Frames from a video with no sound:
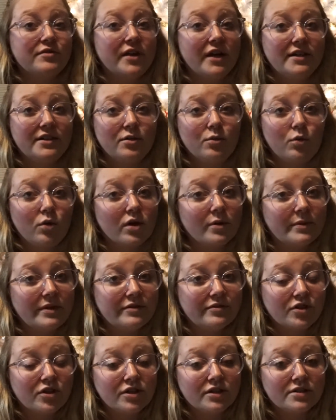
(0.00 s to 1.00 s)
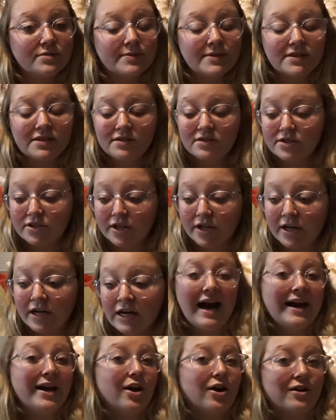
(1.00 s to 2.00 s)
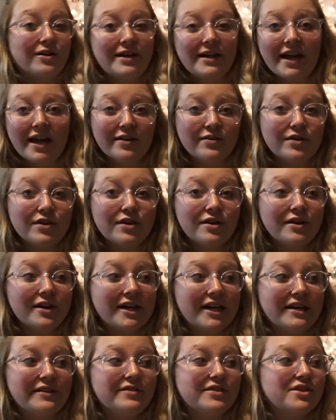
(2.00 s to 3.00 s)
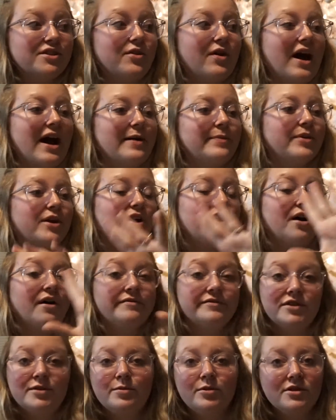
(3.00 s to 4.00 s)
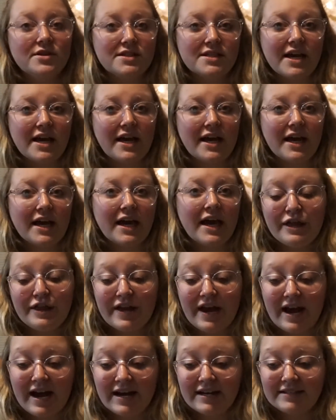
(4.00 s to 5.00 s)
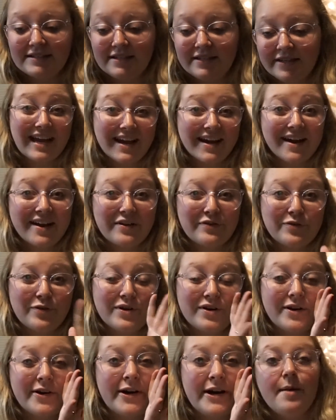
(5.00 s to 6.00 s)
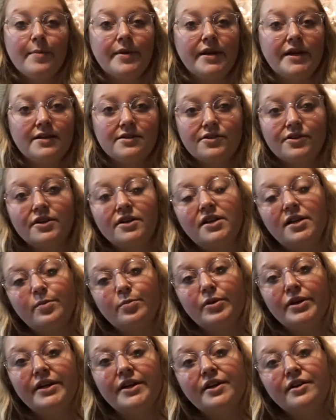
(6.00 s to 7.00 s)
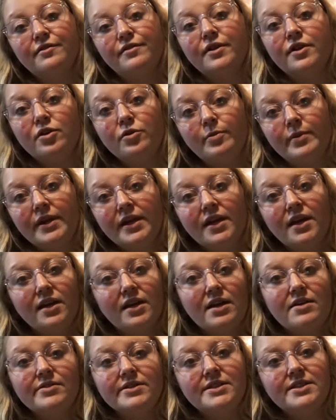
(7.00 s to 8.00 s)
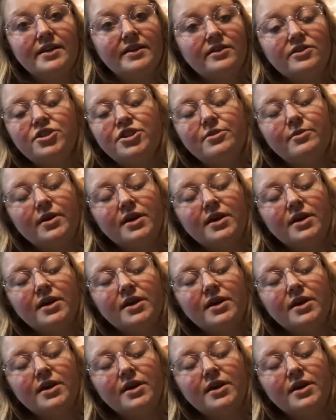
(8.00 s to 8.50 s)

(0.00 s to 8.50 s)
friend a warmie for Christmas this year. I already gave her her gift, so I'm comfortable saying that I got it for her. I'm gonna insert a clip right here of her opening it and how excited she